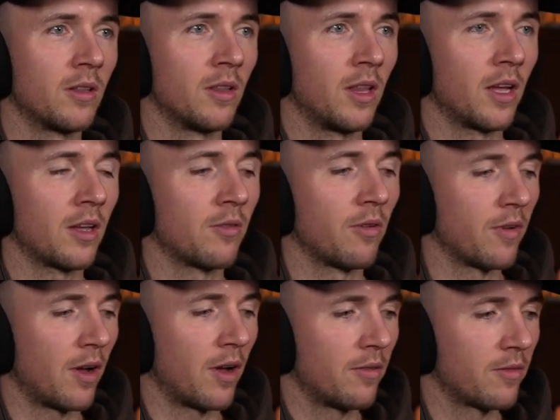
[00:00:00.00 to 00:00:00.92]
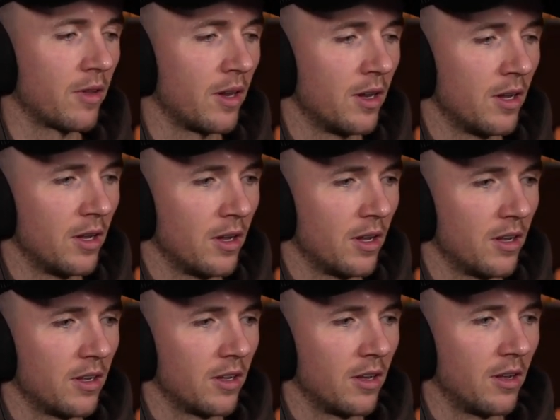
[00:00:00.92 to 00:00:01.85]
Like if
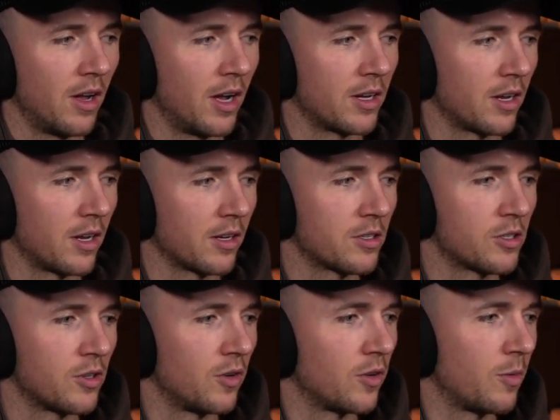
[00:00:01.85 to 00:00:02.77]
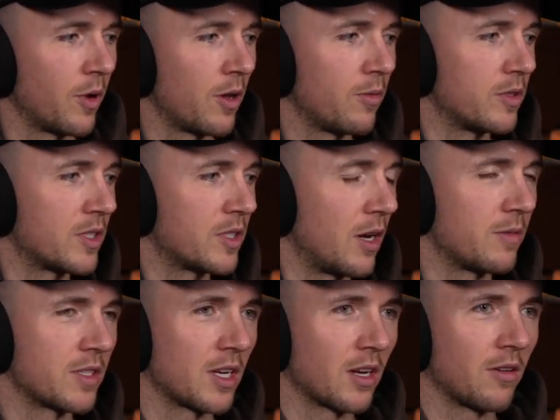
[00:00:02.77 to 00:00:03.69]
I had like shoulder pain one time,
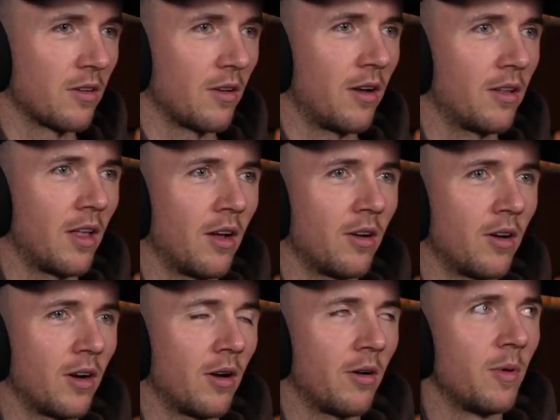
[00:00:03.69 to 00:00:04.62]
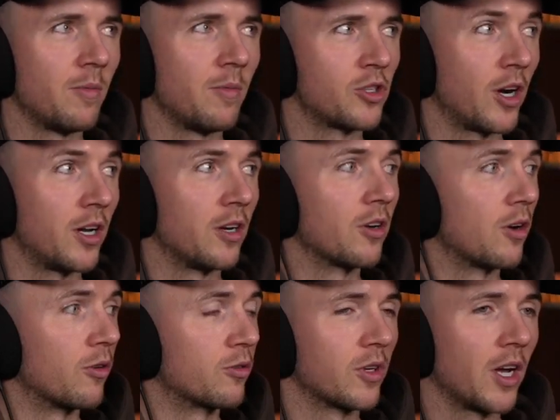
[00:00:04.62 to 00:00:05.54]
it's like I remember trying to go
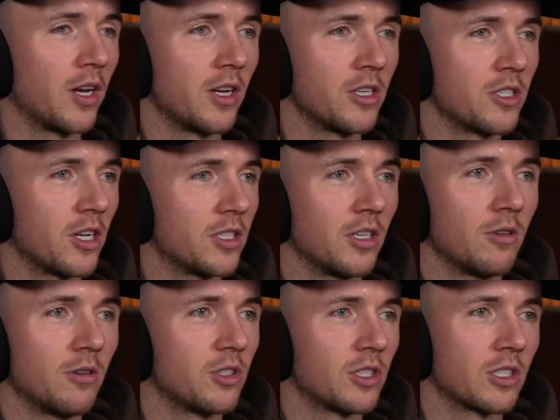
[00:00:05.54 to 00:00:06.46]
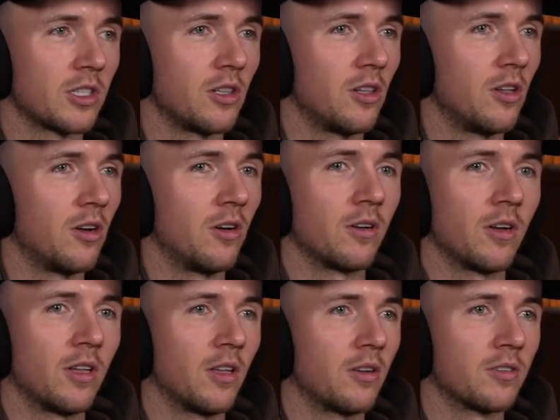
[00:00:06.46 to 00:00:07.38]
through the NHS and it was just long,
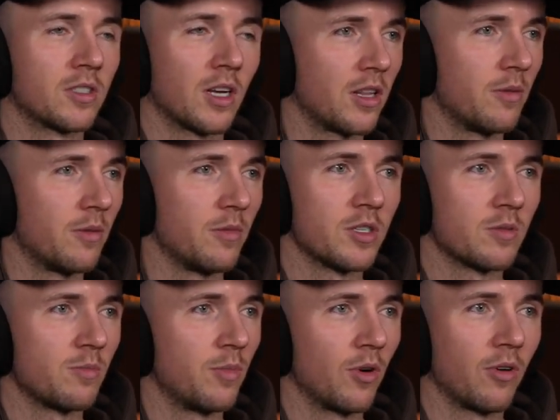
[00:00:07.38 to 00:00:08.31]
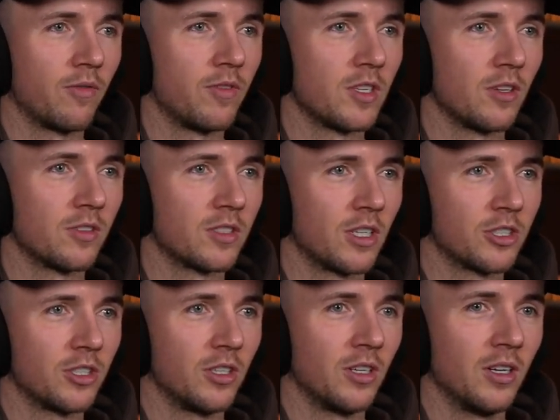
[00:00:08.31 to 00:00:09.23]
and then I was like, let me just book a physio
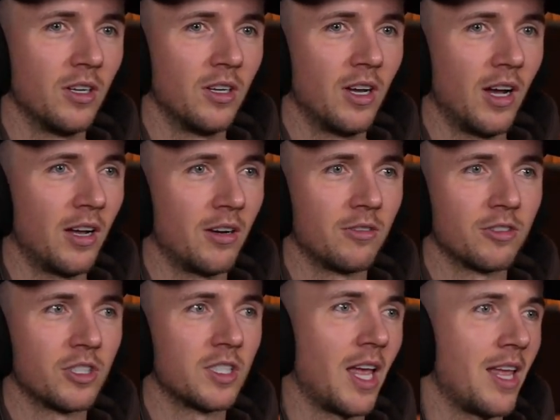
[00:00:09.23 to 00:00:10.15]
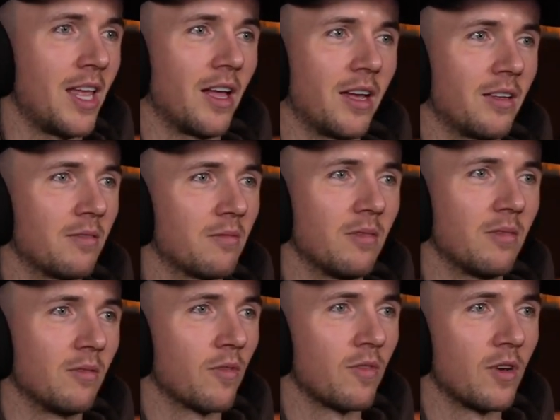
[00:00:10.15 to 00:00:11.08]
session, and I was just in like
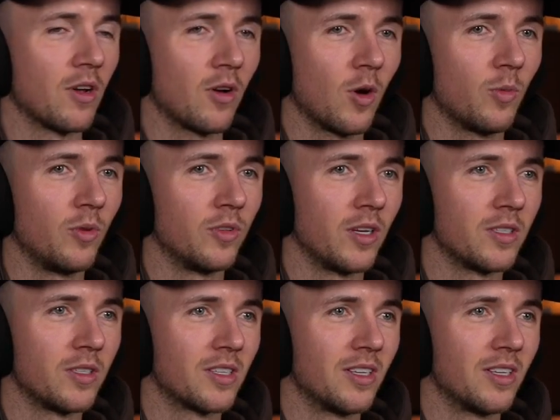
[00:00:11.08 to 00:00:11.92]
within a couple of days.